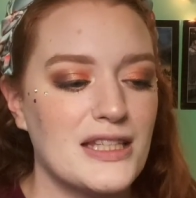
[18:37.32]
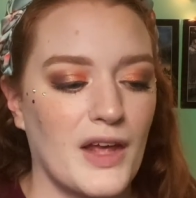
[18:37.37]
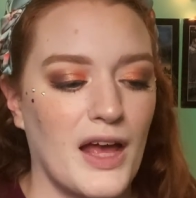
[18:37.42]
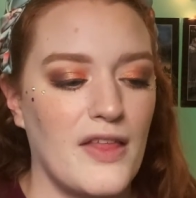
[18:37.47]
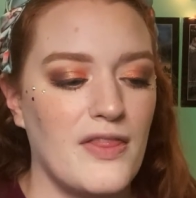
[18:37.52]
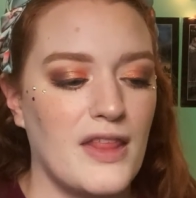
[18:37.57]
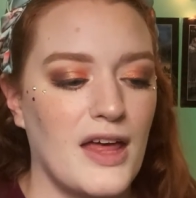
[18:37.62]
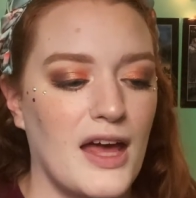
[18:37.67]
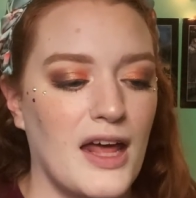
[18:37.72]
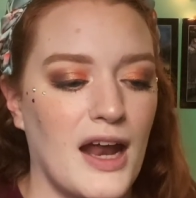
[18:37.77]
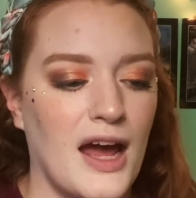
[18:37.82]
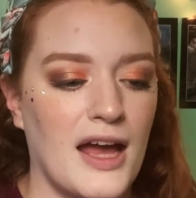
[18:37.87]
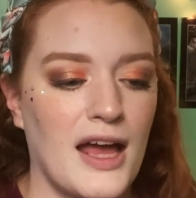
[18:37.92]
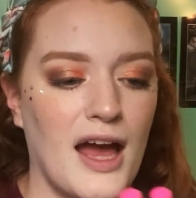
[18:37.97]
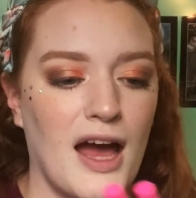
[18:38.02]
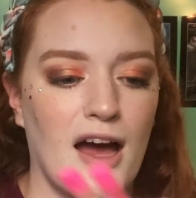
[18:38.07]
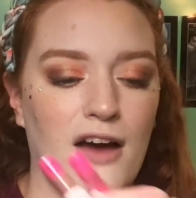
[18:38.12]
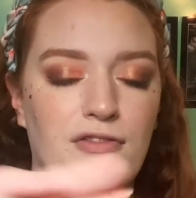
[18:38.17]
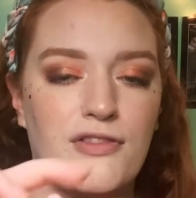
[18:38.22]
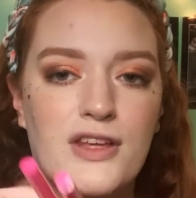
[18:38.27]
And then I
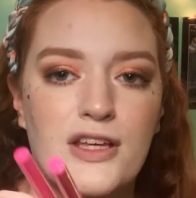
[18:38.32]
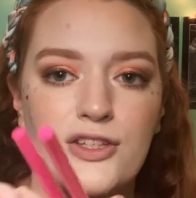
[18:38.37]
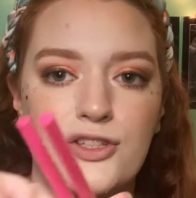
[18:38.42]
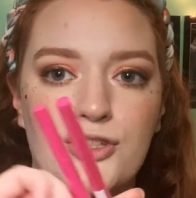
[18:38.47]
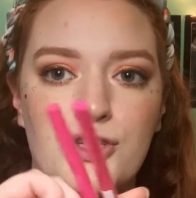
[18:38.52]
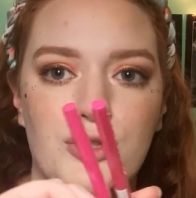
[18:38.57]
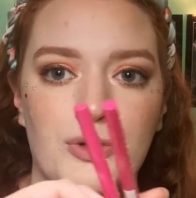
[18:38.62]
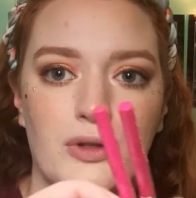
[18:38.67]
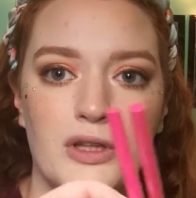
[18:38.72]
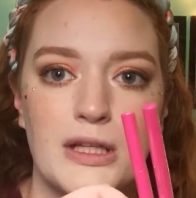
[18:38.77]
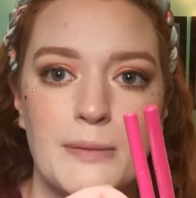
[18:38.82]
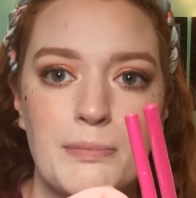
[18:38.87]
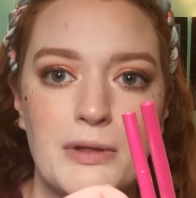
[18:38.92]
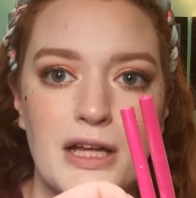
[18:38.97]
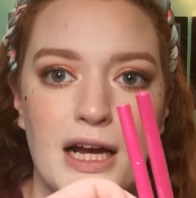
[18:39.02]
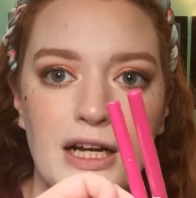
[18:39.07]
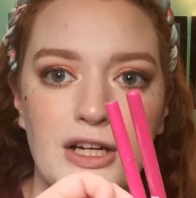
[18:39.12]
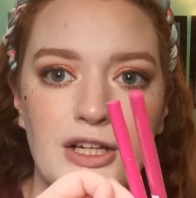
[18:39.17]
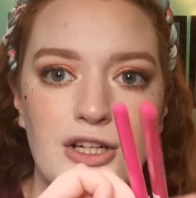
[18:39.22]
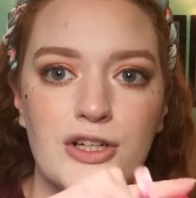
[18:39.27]
have these 2 lip
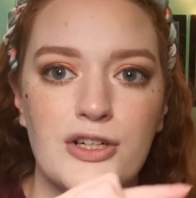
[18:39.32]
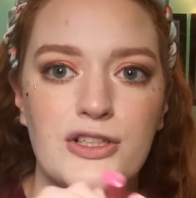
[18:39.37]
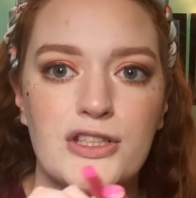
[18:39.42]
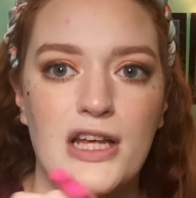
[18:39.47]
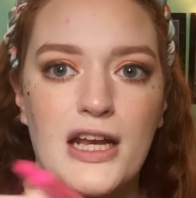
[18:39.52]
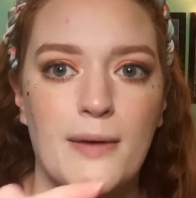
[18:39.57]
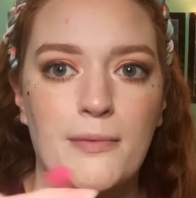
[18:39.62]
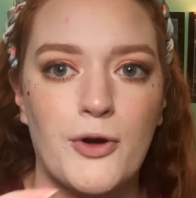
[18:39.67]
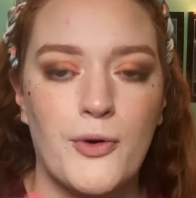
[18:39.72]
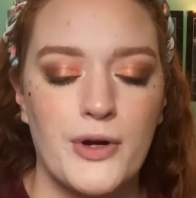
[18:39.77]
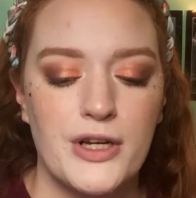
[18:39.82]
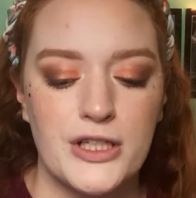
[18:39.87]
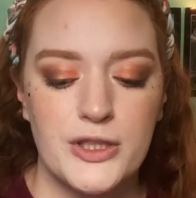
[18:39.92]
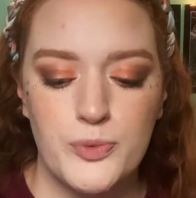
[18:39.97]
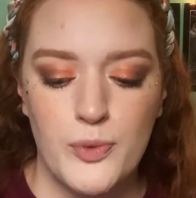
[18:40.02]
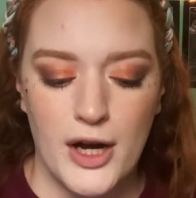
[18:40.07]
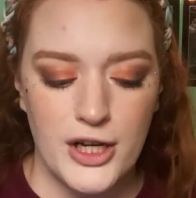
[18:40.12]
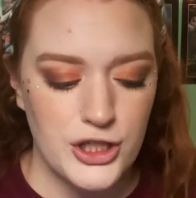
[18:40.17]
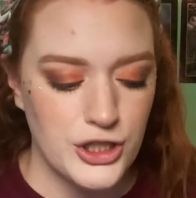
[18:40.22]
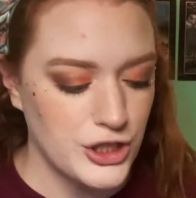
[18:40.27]
liners that I'm going to
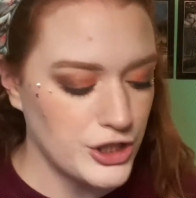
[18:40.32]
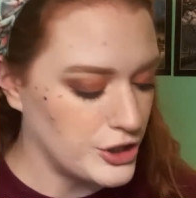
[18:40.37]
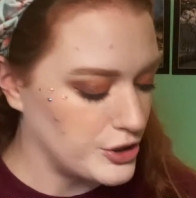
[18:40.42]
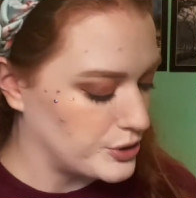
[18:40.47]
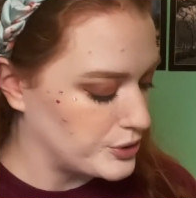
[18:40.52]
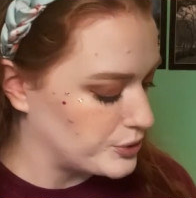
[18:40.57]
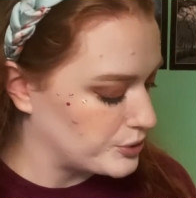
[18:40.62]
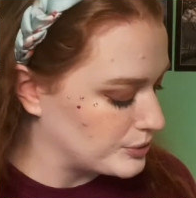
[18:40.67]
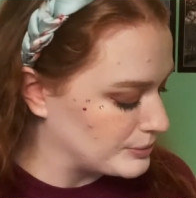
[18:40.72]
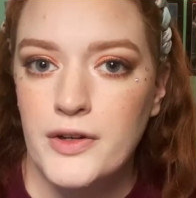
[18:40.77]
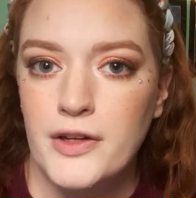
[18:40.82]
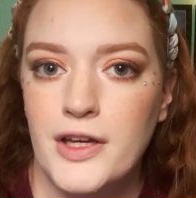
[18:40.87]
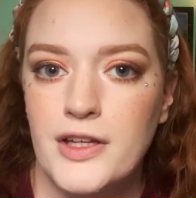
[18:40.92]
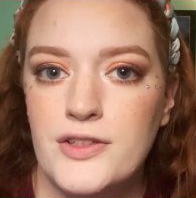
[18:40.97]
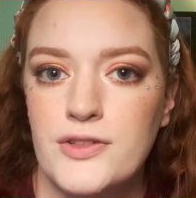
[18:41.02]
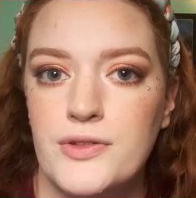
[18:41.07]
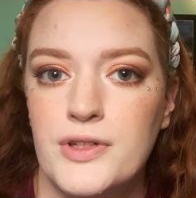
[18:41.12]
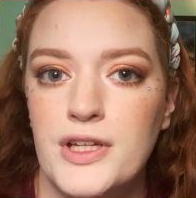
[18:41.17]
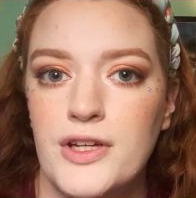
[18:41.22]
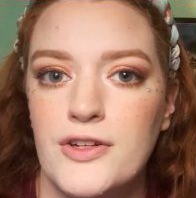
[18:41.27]
swatch too. Okay,
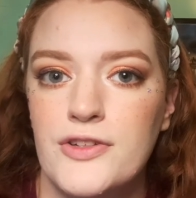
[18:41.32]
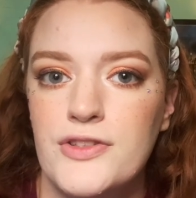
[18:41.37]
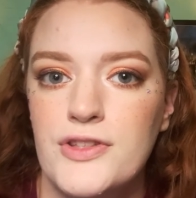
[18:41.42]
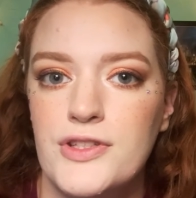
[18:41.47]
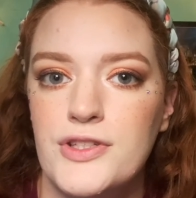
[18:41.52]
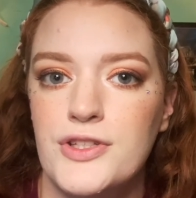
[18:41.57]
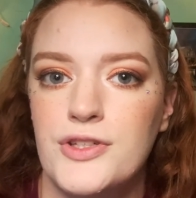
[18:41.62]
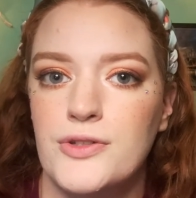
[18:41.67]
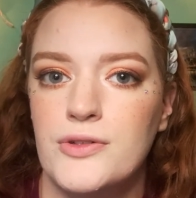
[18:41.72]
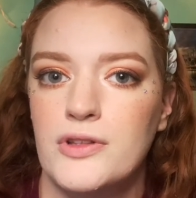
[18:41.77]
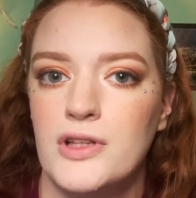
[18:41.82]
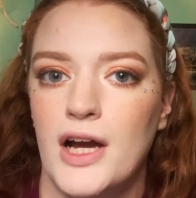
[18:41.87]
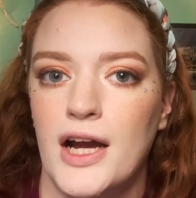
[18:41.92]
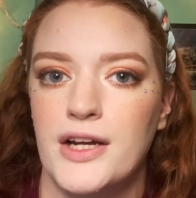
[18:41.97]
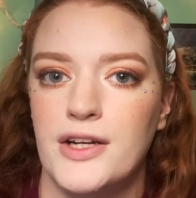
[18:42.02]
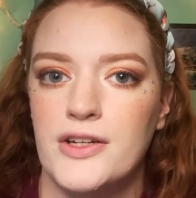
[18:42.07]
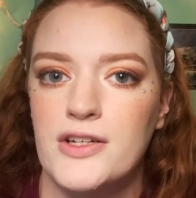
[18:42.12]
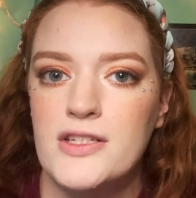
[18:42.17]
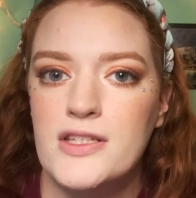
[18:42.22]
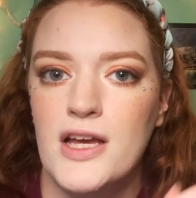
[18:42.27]
so here's the 2
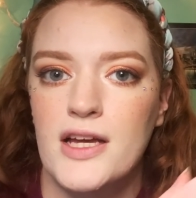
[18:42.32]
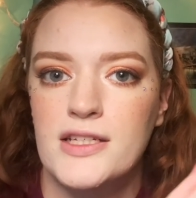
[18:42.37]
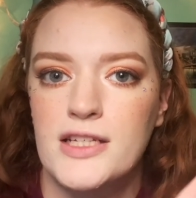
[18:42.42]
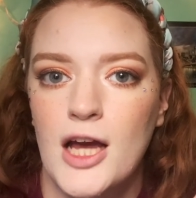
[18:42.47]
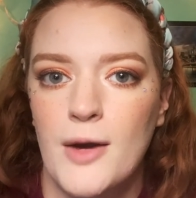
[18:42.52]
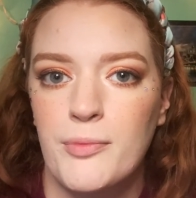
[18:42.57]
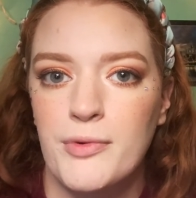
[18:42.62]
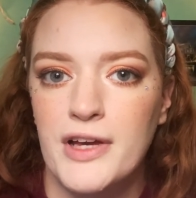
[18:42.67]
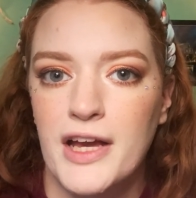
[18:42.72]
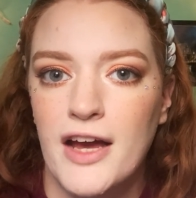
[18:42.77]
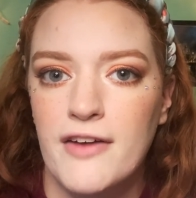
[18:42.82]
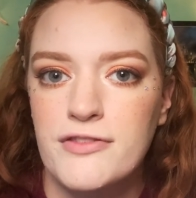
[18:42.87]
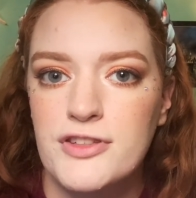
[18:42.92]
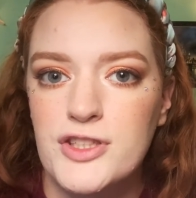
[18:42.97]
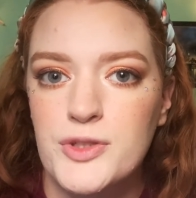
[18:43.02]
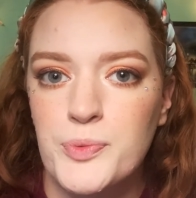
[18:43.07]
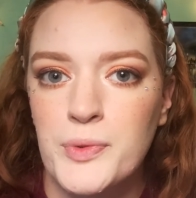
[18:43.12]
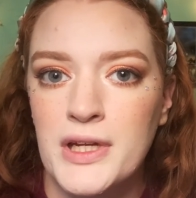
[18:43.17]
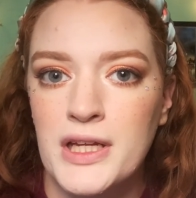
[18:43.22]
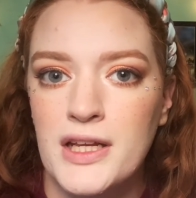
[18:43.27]
liners. On top we have
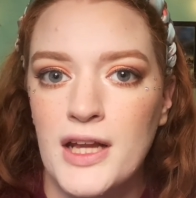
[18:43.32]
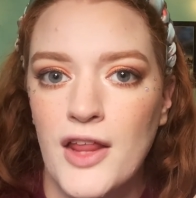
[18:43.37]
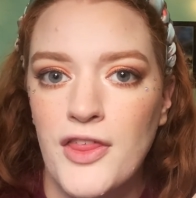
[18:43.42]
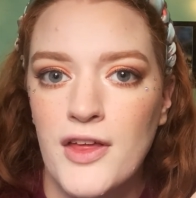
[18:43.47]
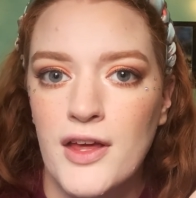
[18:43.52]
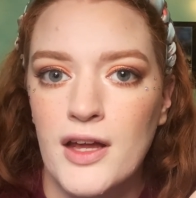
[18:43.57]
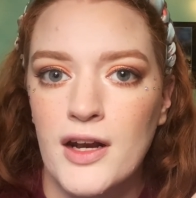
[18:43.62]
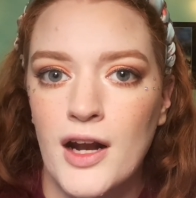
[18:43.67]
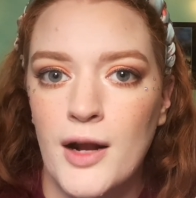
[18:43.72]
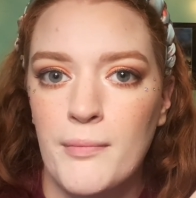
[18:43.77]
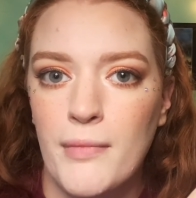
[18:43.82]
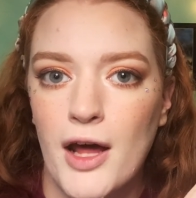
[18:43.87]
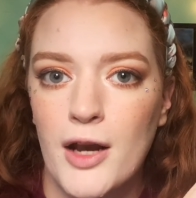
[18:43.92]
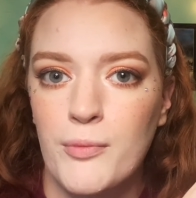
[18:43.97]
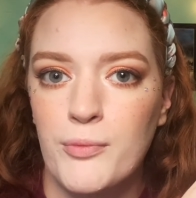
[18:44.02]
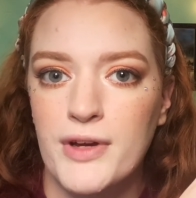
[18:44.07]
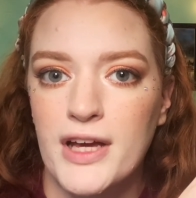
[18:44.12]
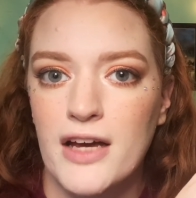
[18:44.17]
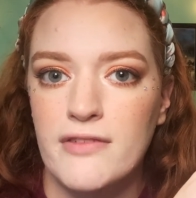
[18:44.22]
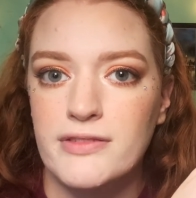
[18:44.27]
Sweet Nothing and on bottom
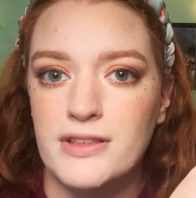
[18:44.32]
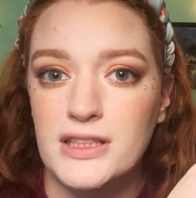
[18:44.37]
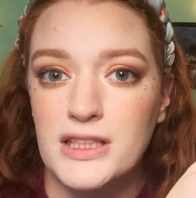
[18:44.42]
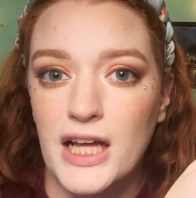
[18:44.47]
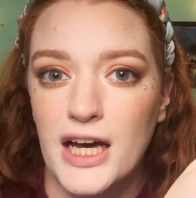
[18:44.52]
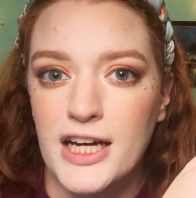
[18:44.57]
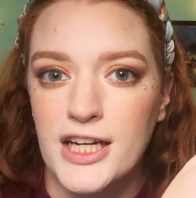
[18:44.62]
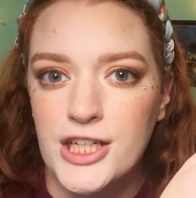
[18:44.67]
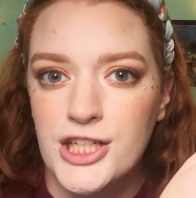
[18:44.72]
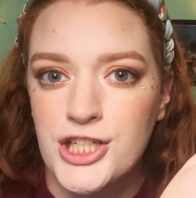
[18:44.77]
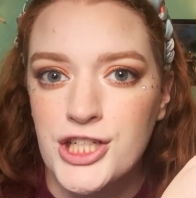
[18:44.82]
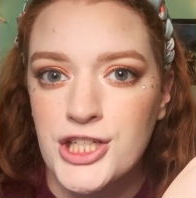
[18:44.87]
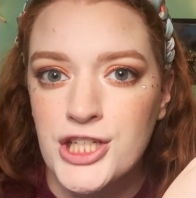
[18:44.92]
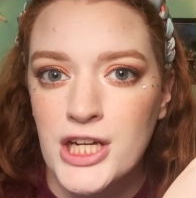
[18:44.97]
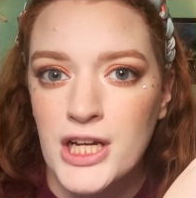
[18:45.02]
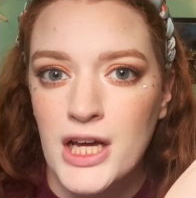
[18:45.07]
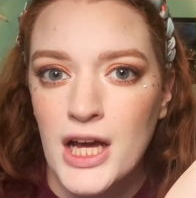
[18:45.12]
we have Lush.